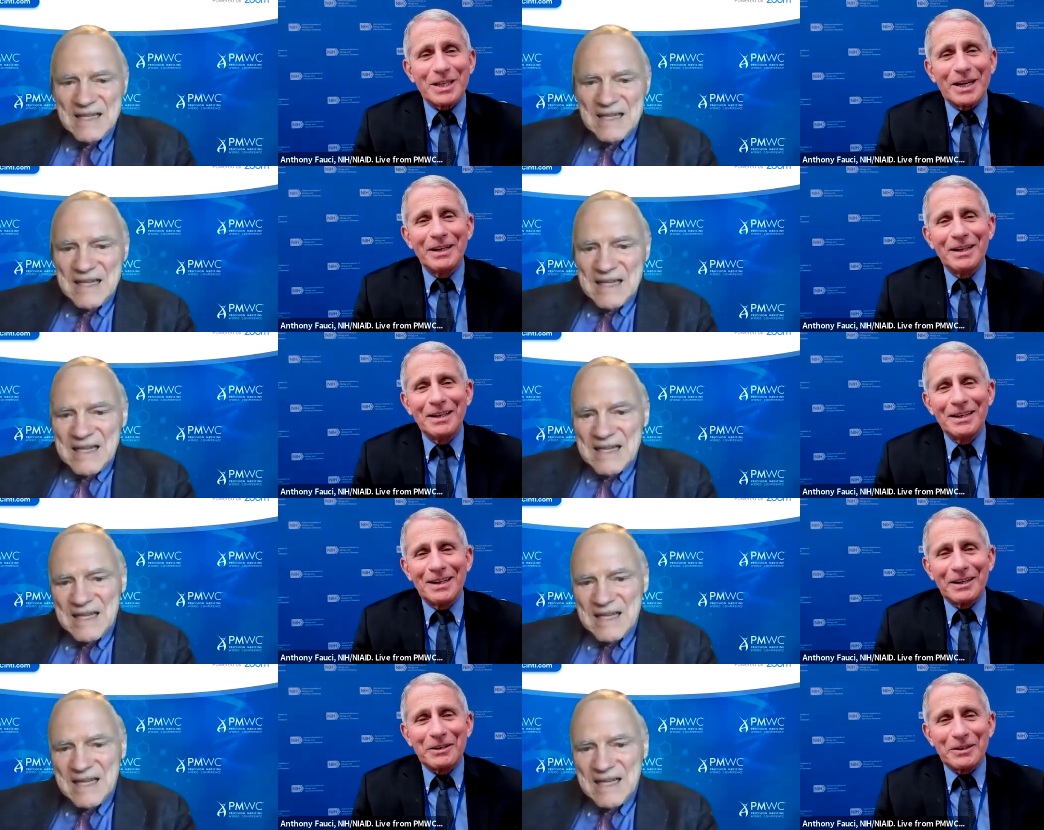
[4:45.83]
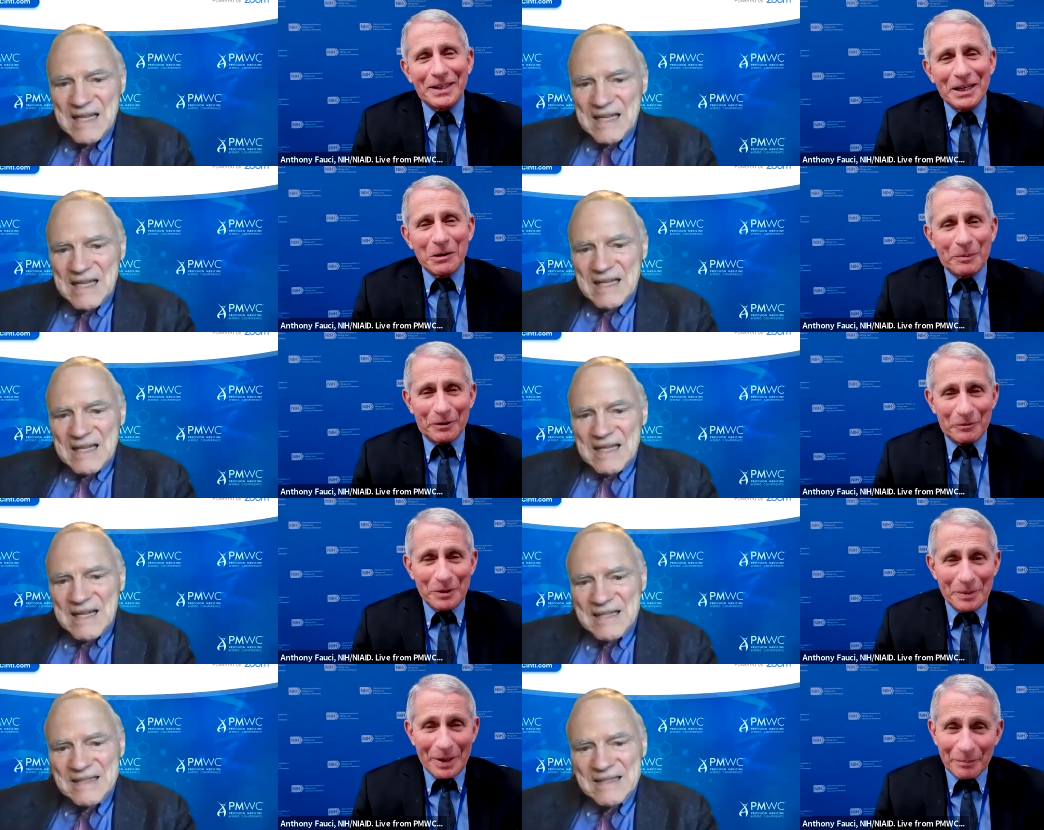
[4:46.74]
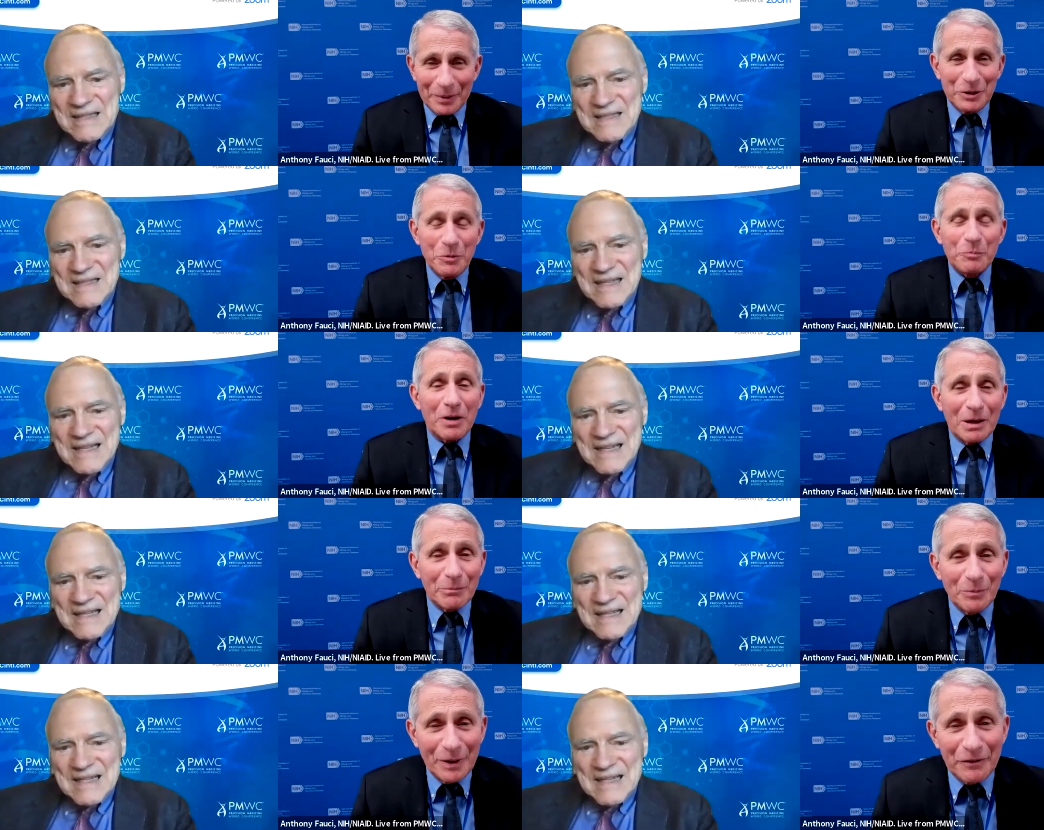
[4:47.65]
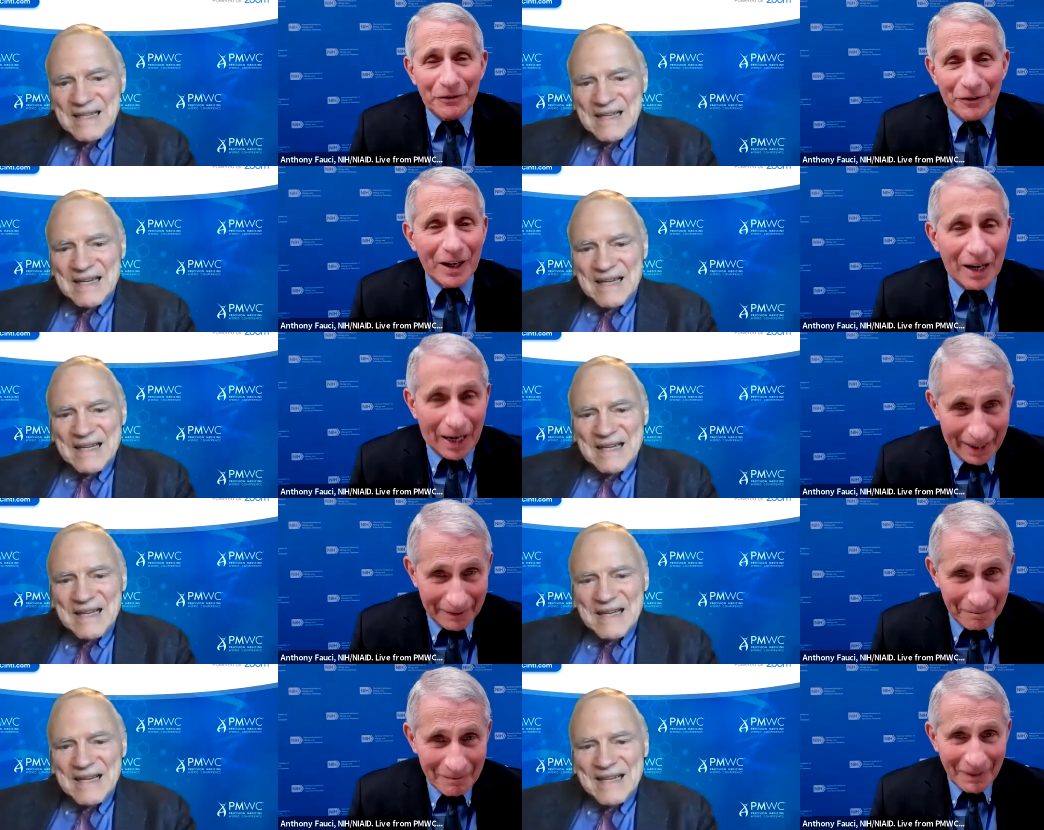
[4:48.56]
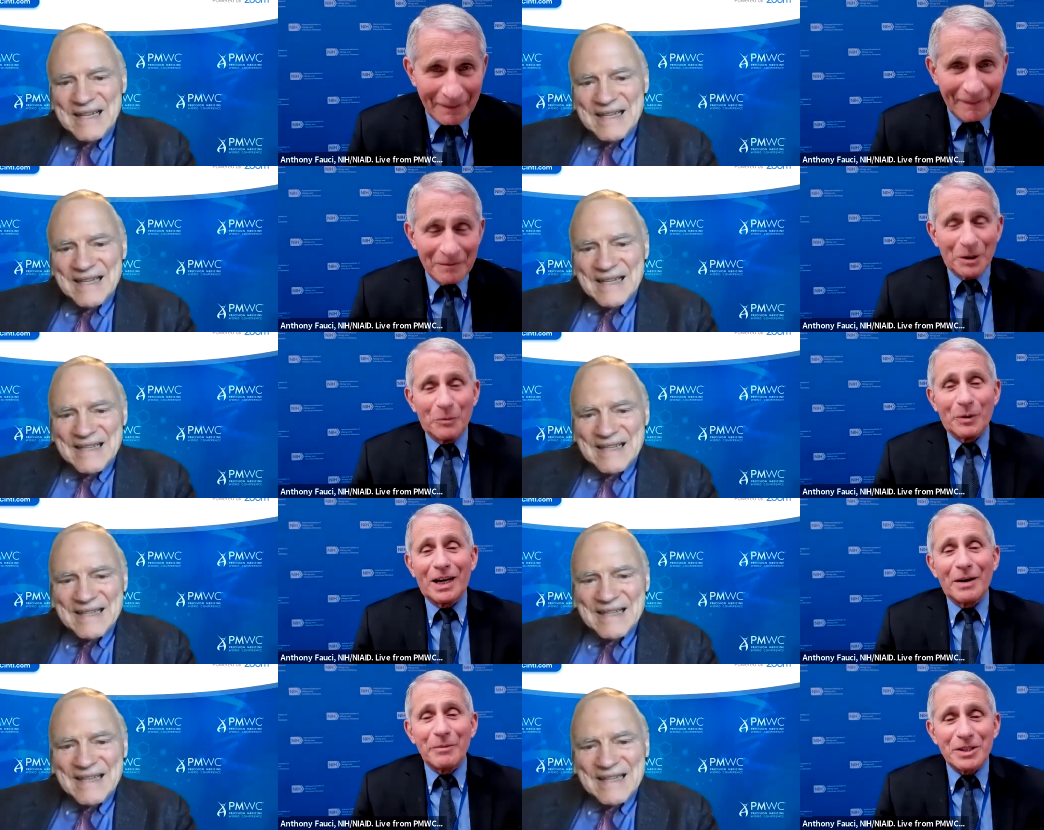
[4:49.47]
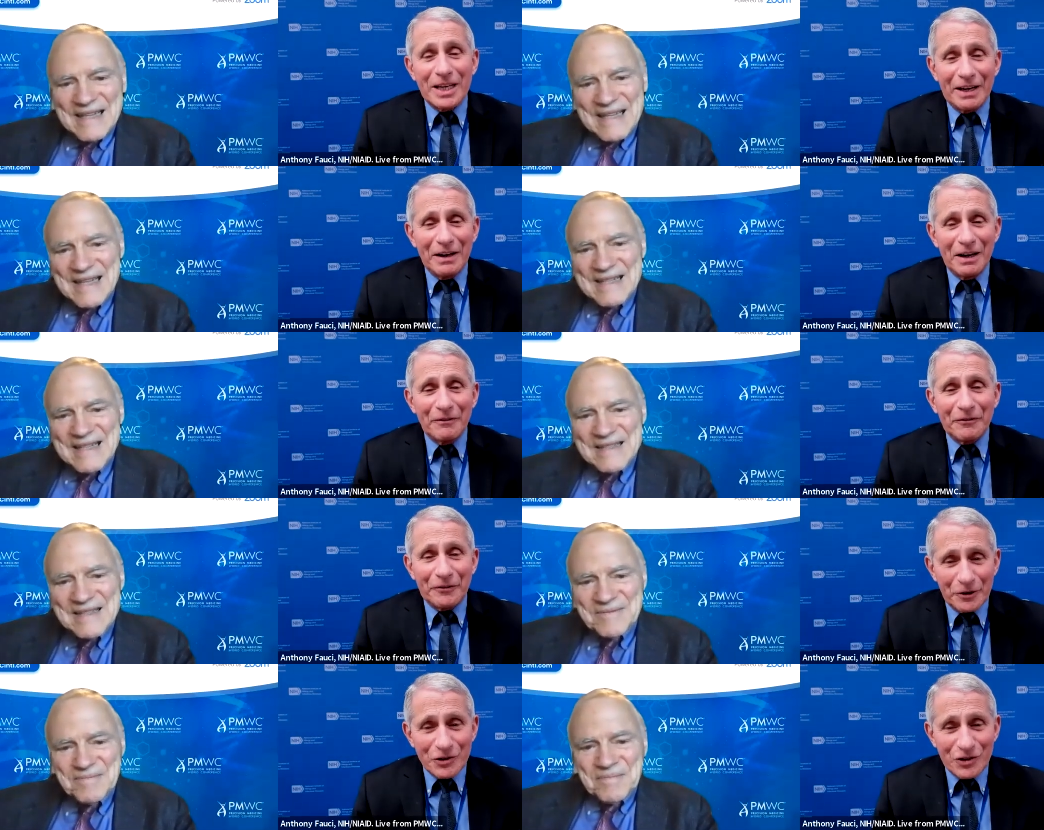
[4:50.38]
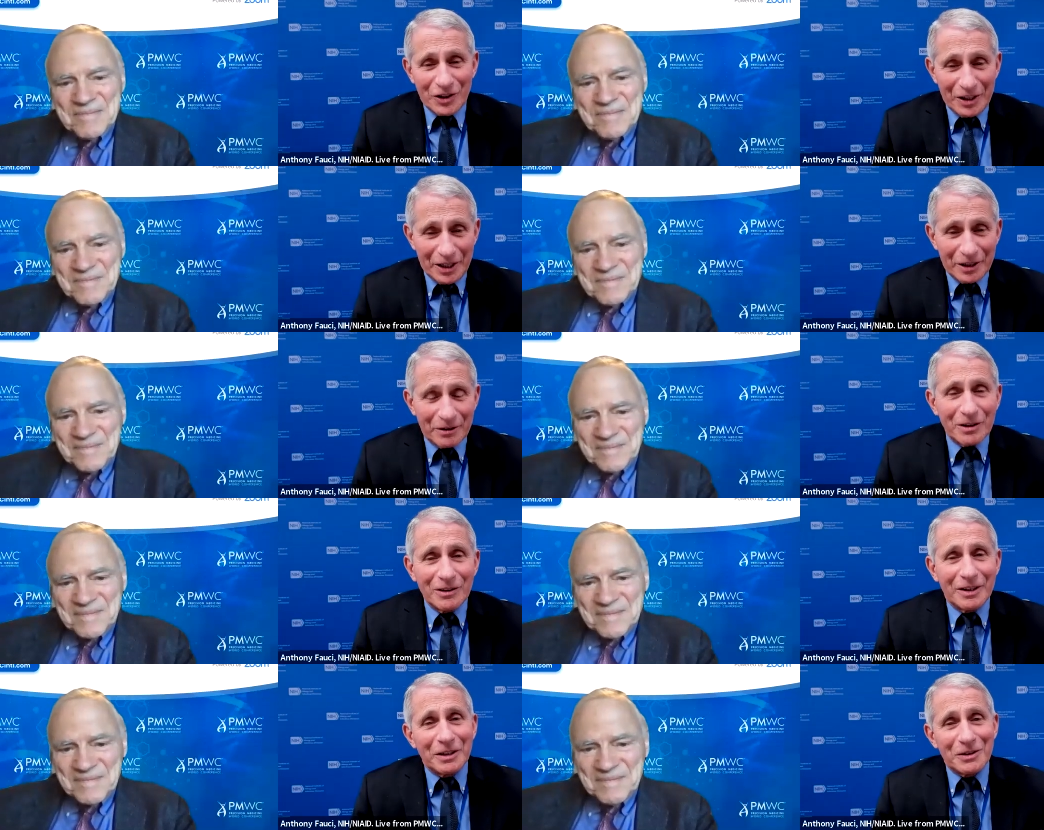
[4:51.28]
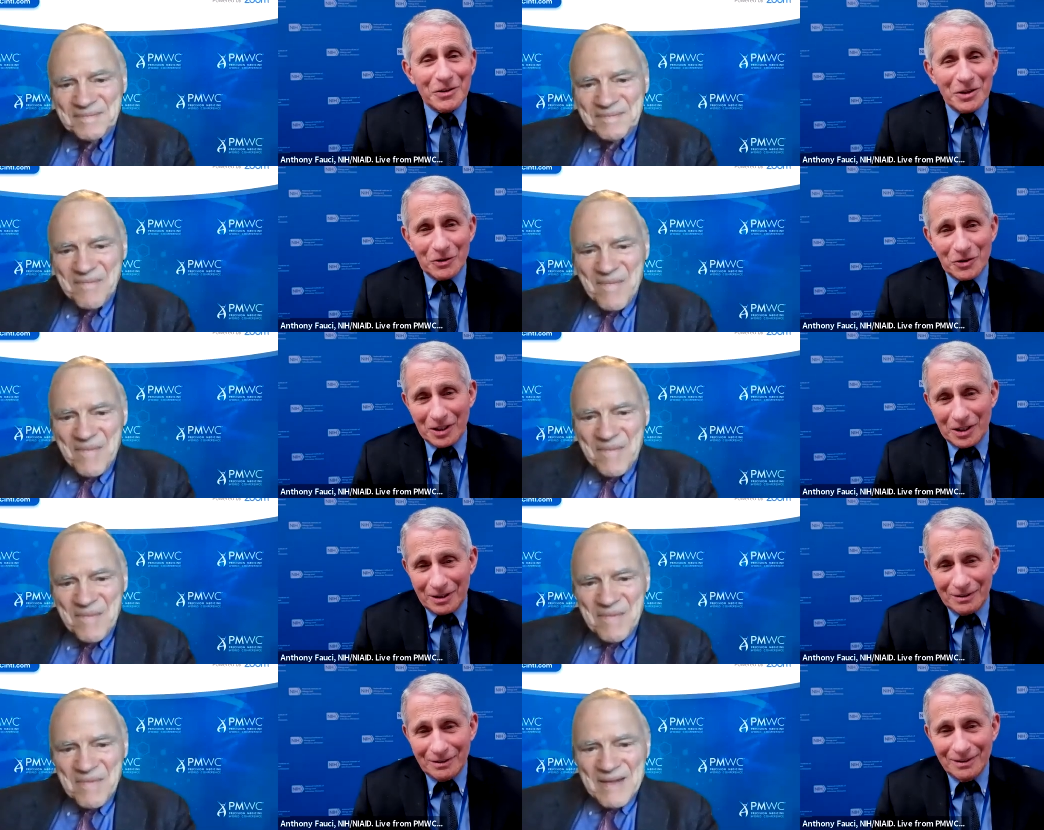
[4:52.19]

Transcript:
Speaker 1: I, I couldn't help but remember, you probably forgot, but when I was a first year clinical associate,